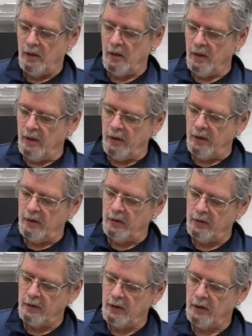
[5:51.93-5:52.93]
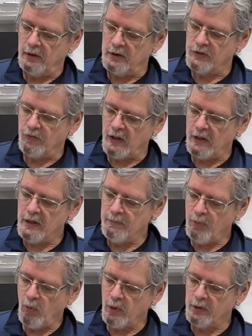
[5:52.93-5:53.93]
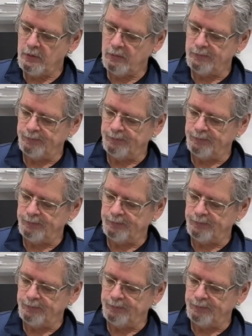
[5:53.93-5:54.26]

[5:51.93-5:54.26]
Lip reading: It is very important